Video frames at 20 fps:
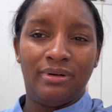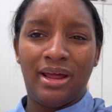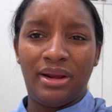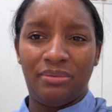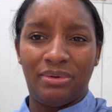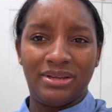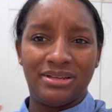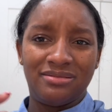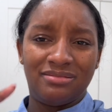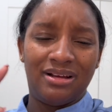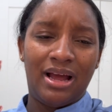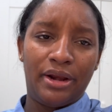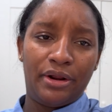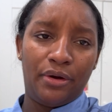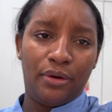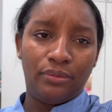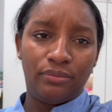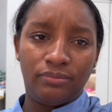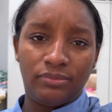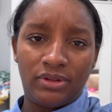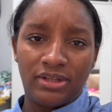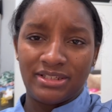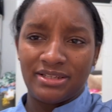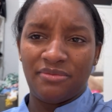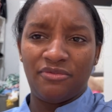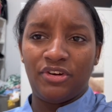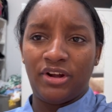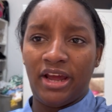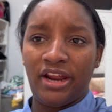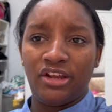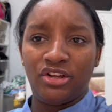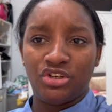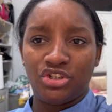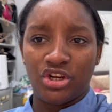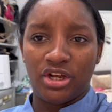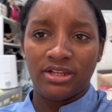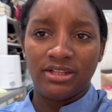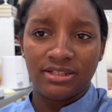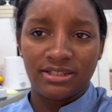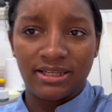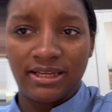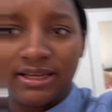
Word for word: Anyway, gotta go because I'm forgetting shit.